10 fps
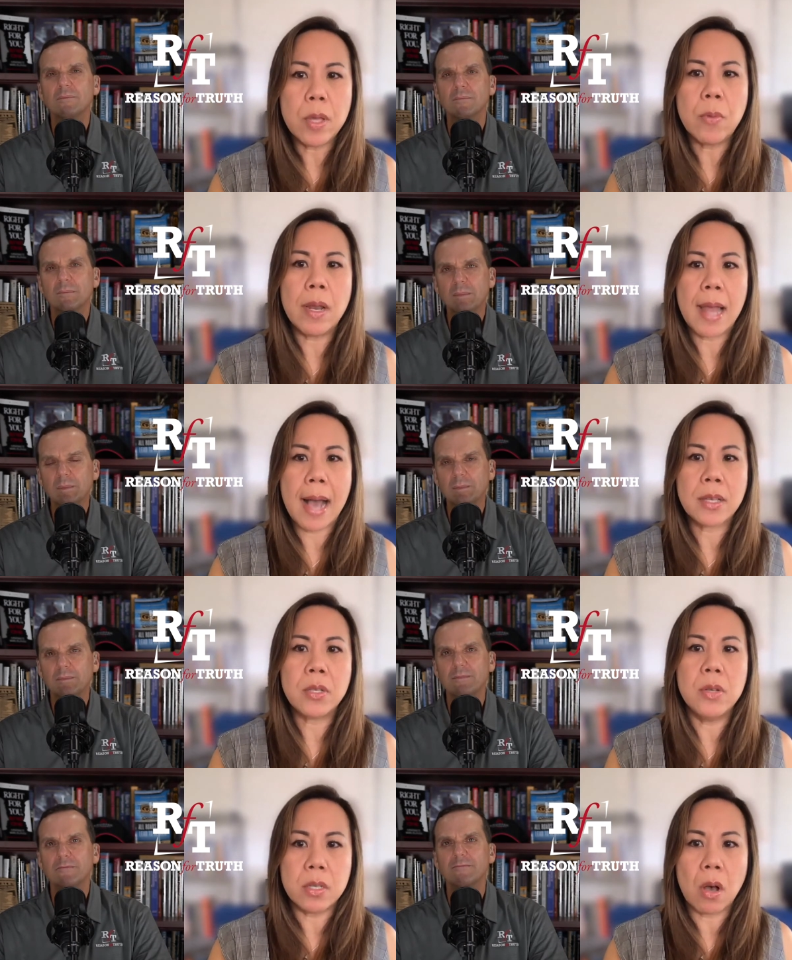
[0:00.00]
Speaker 1: and
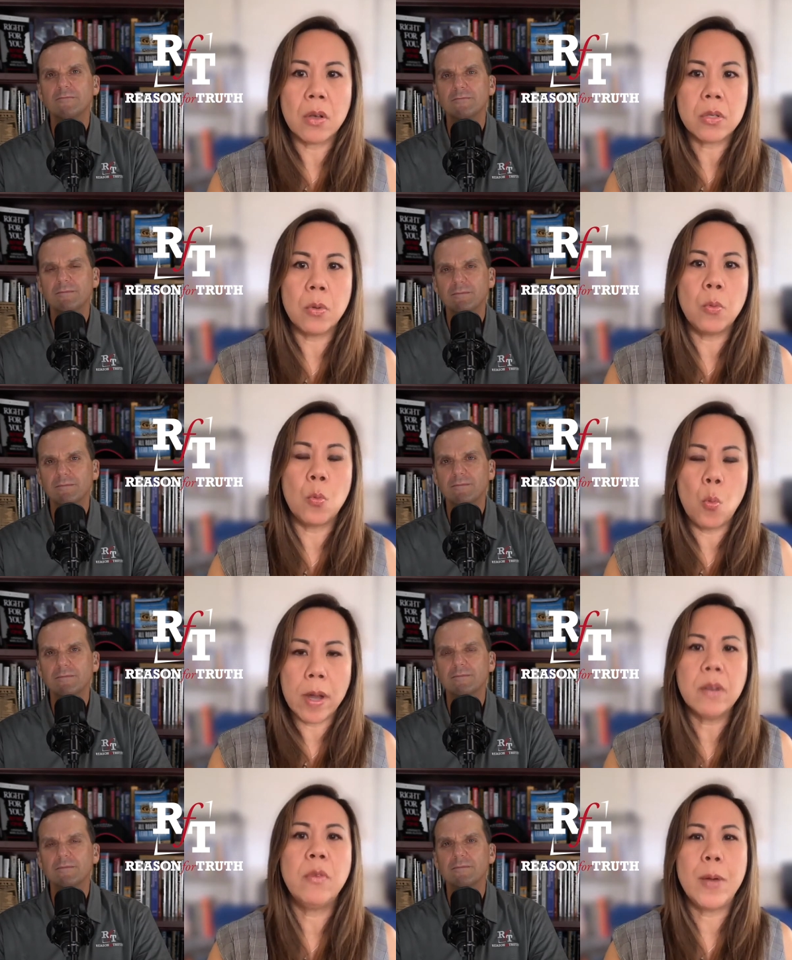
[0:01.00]
relax you is also
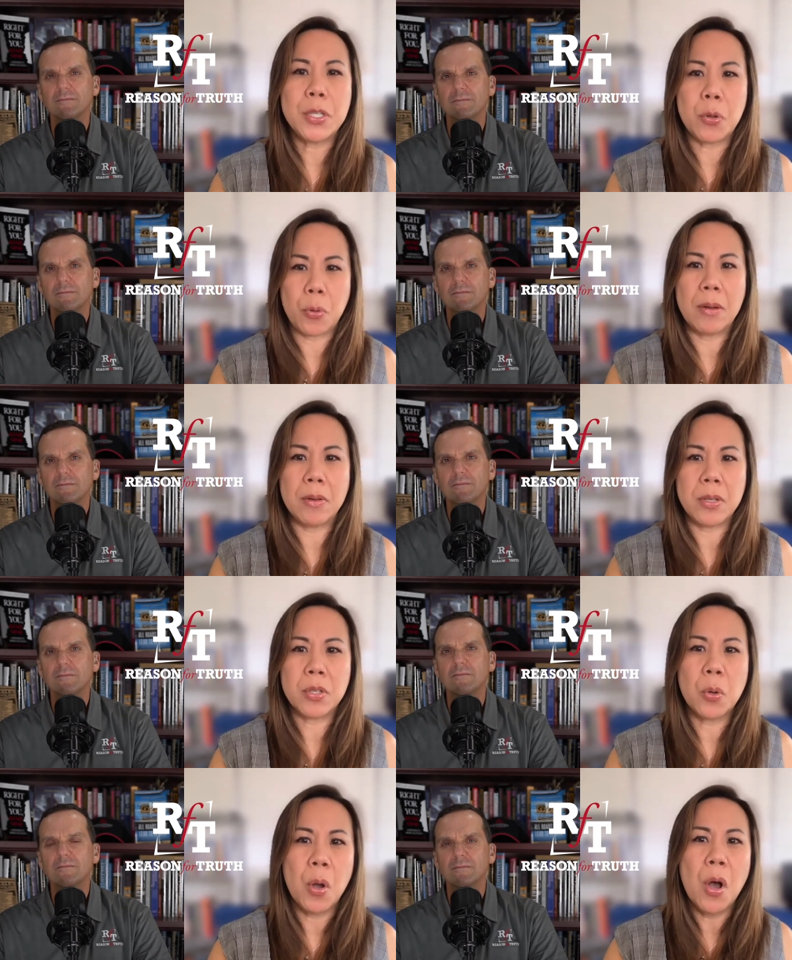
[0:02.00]
wonderful ways to ground you.
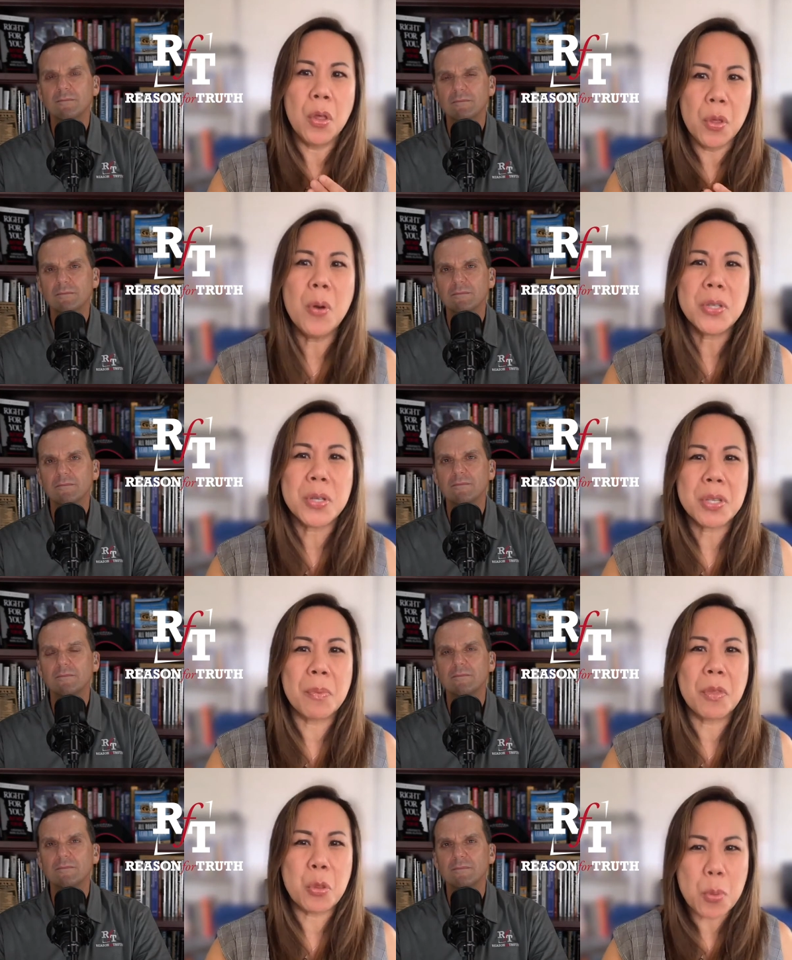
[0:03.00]
So those are
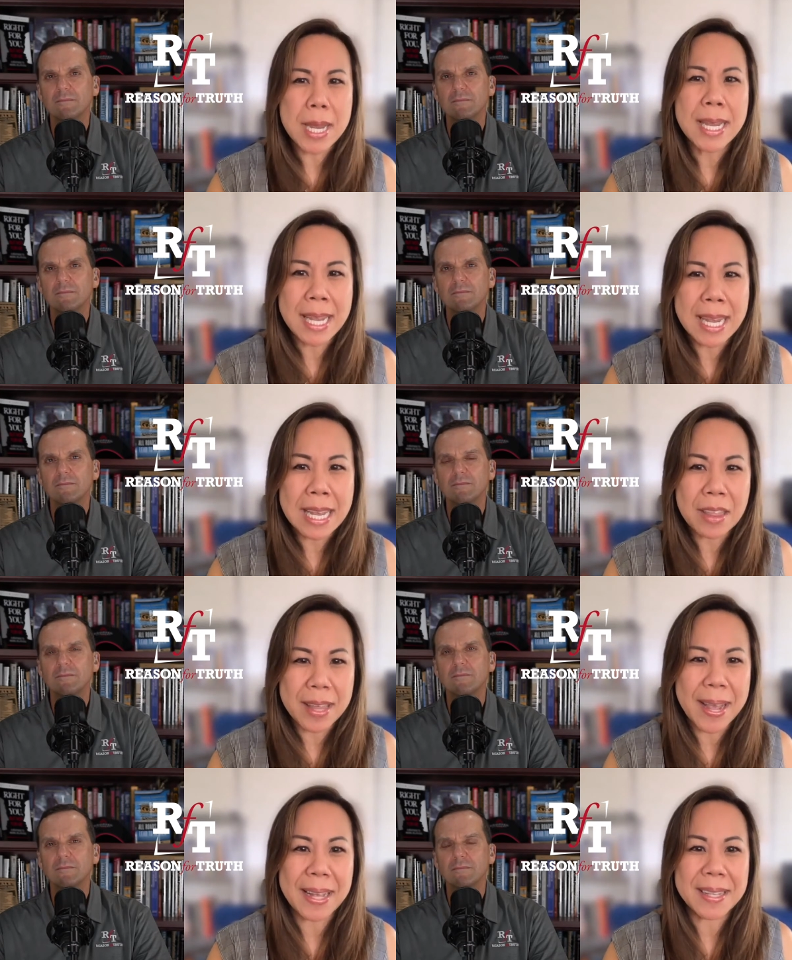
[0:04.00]
some three key
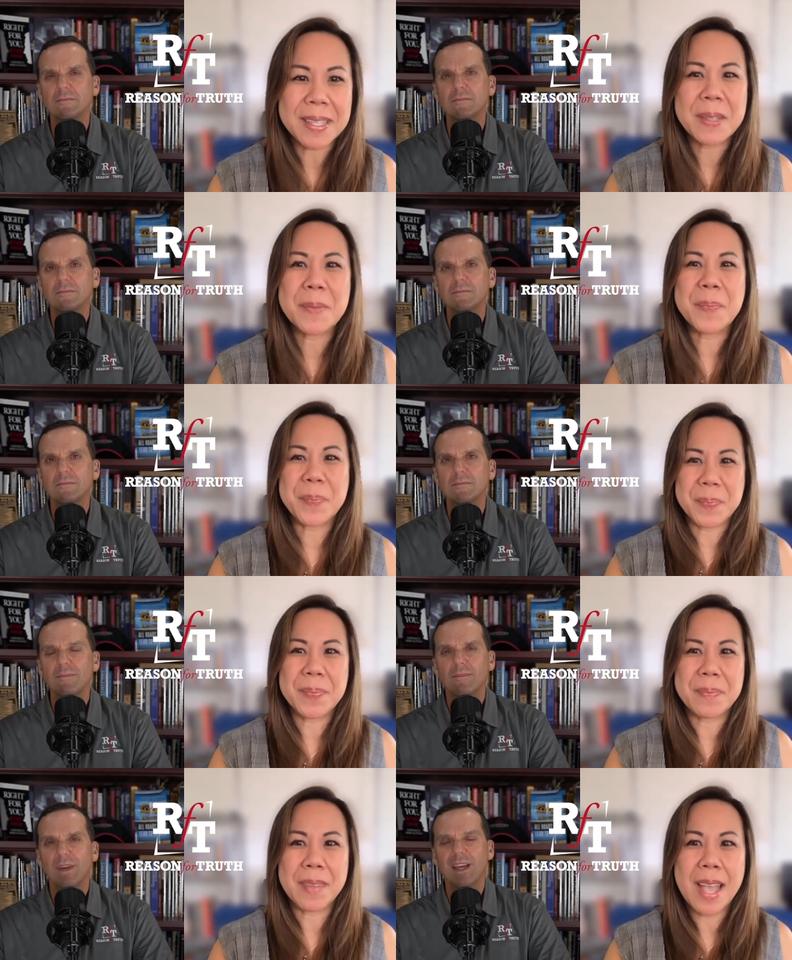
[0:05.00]
things.
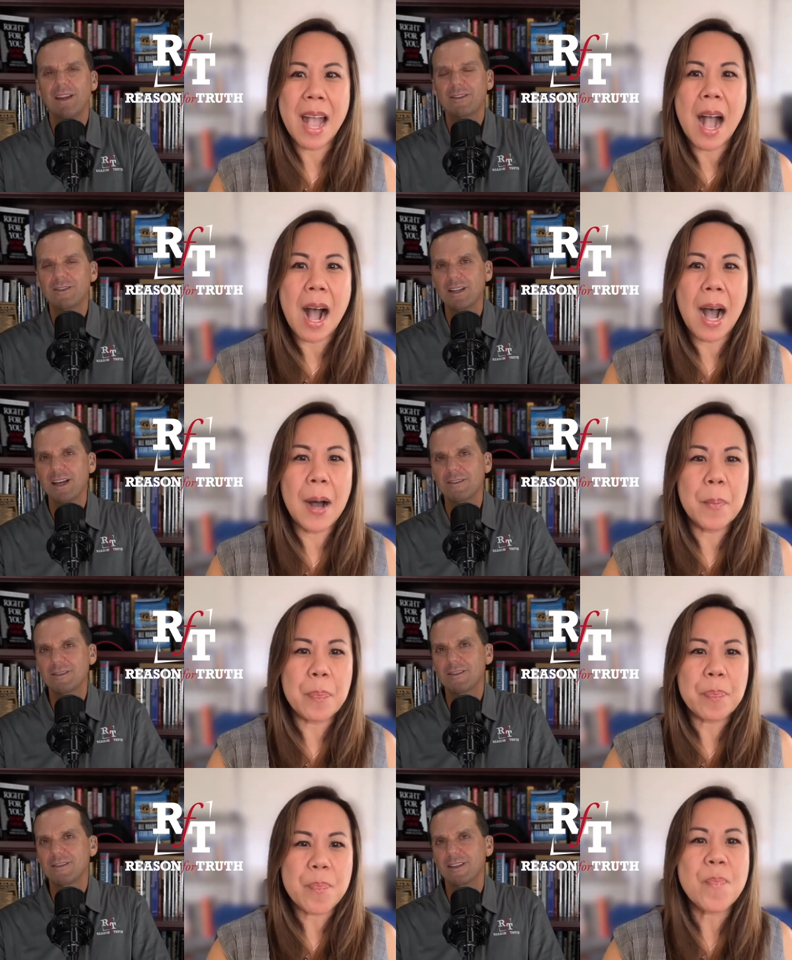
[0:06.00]
Speaker 2: Yeah, that's um,
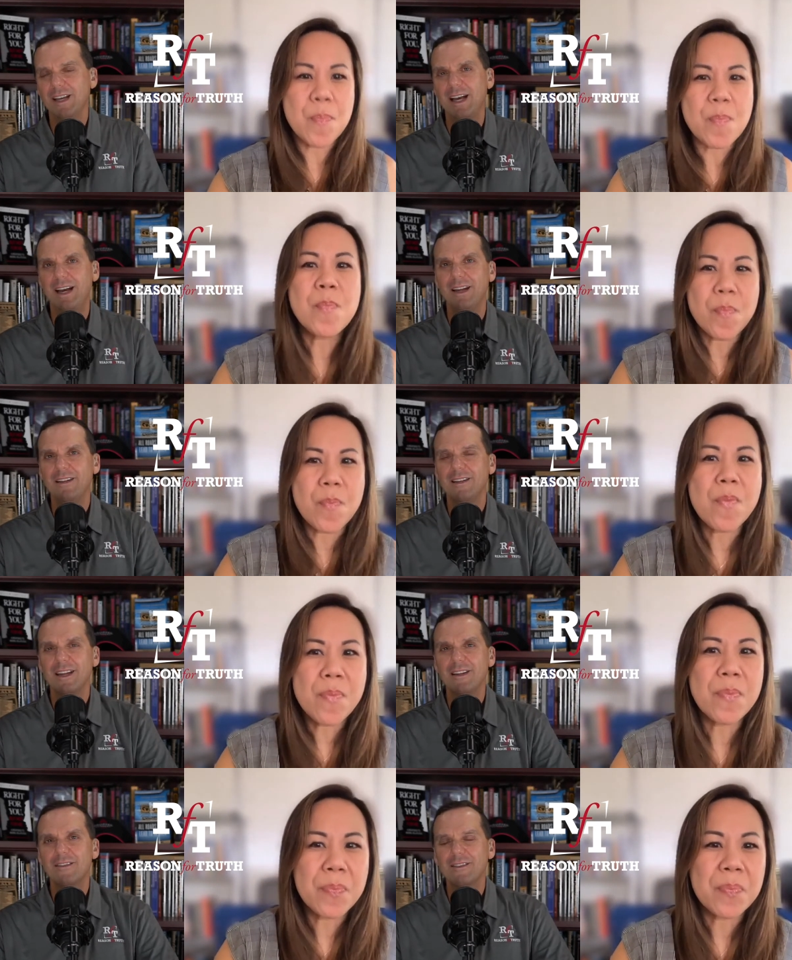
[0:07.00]
that's yeah,
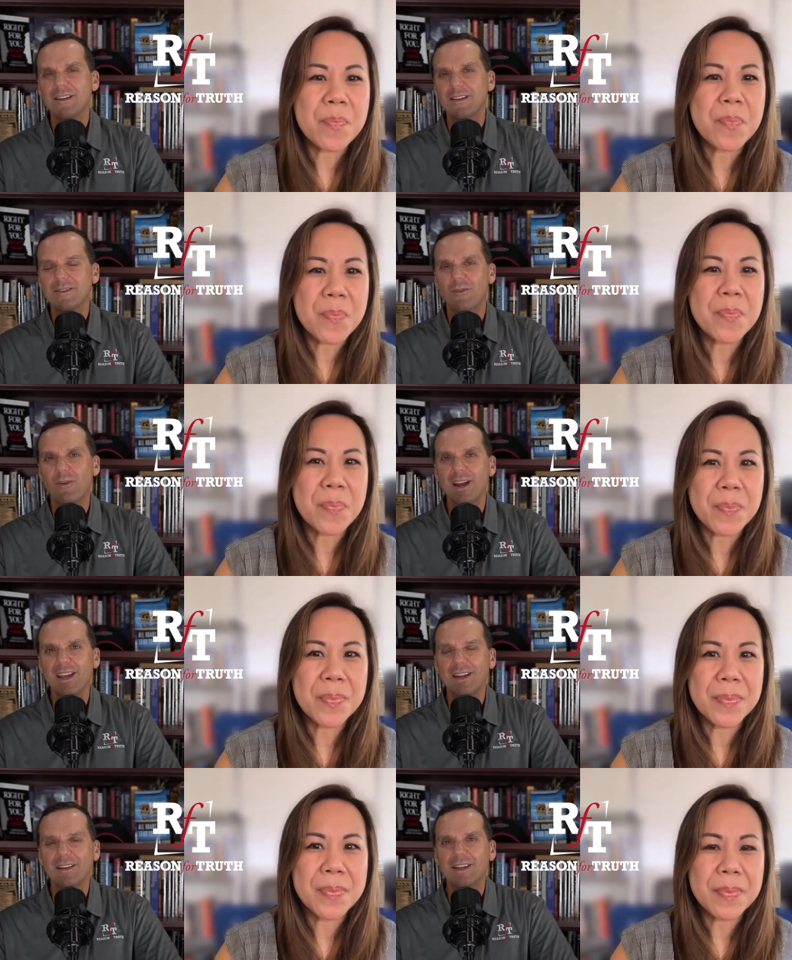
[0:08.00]
it's that's
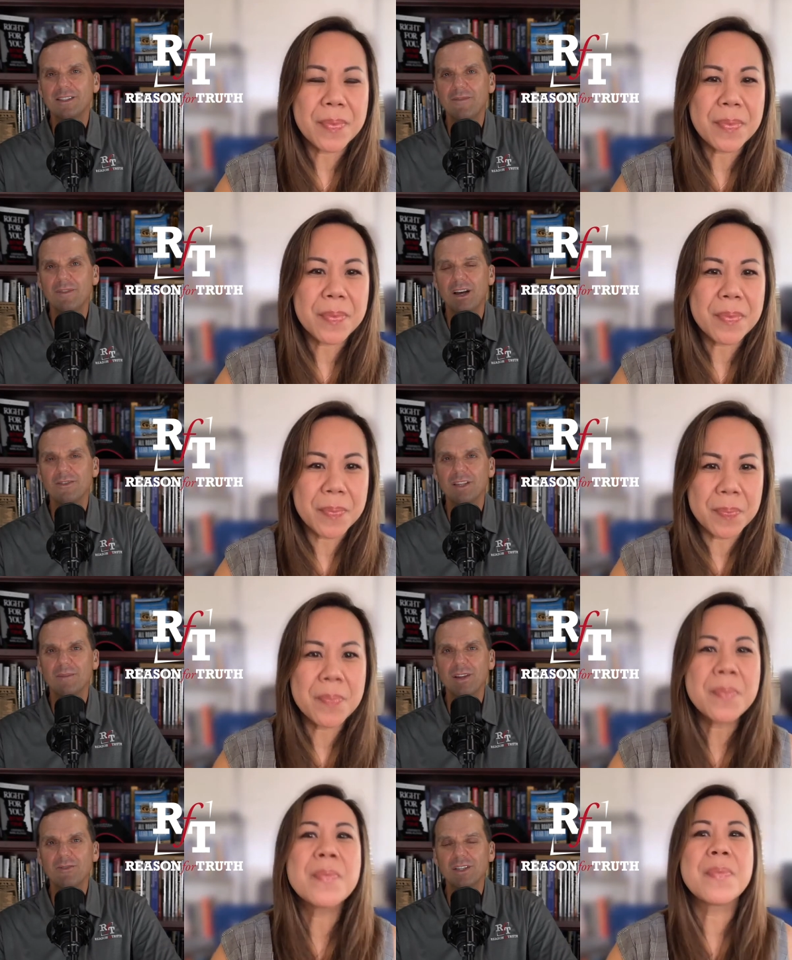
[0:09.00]
great because I've done
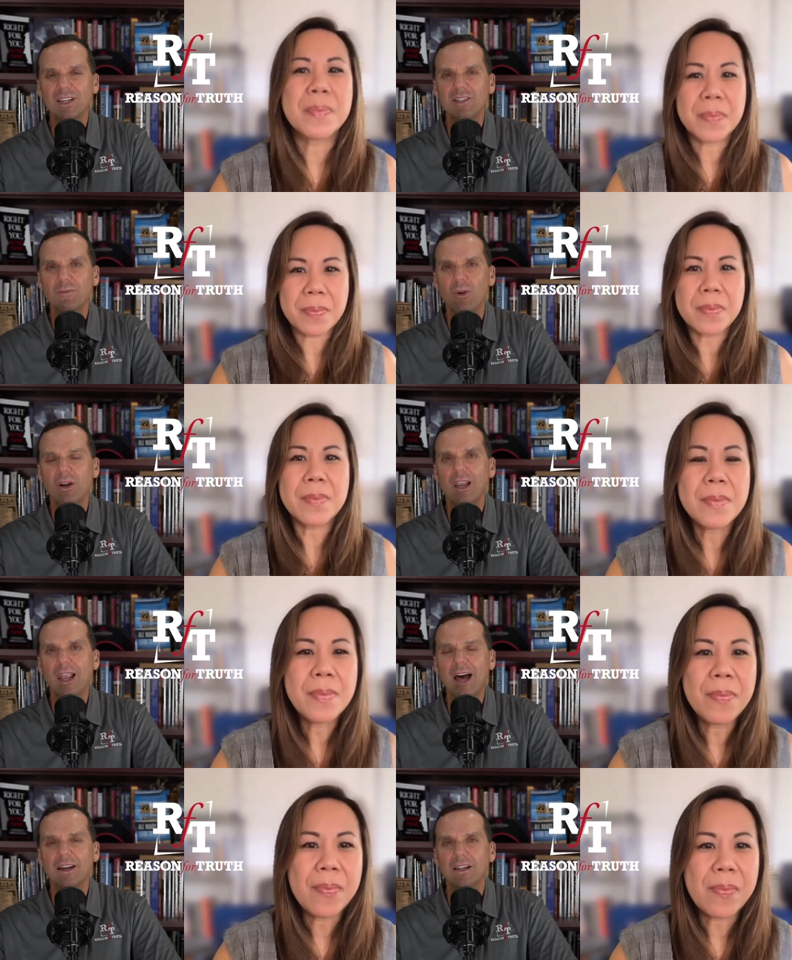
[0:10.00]
some of those things. You brought a
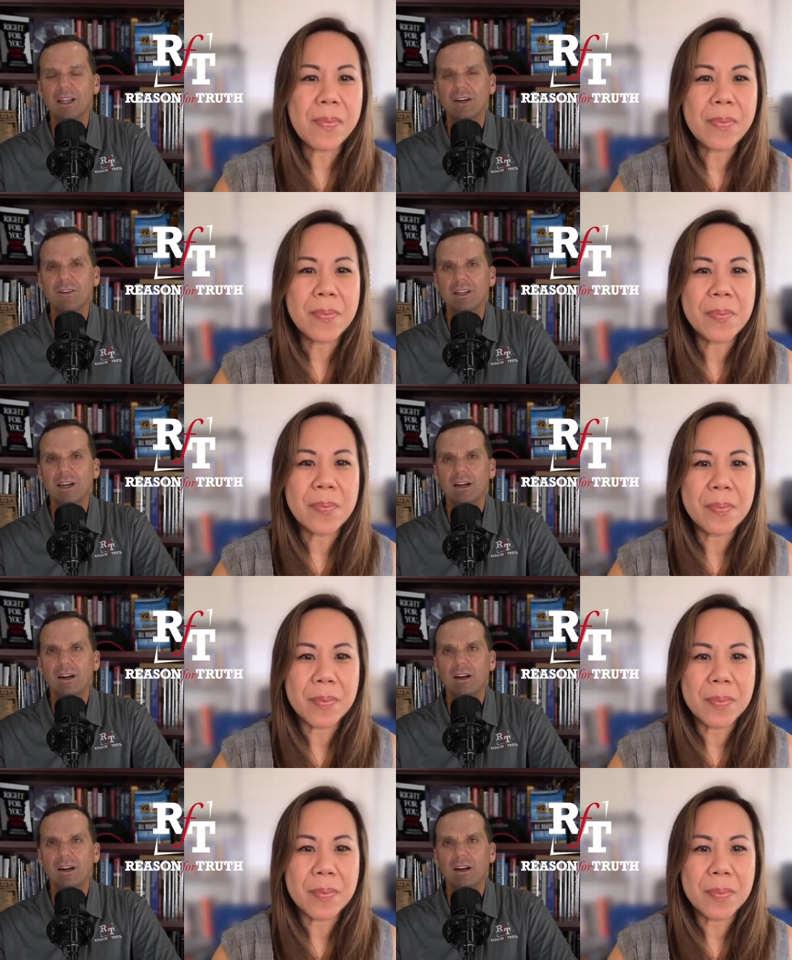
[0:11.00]
lot of clarity there.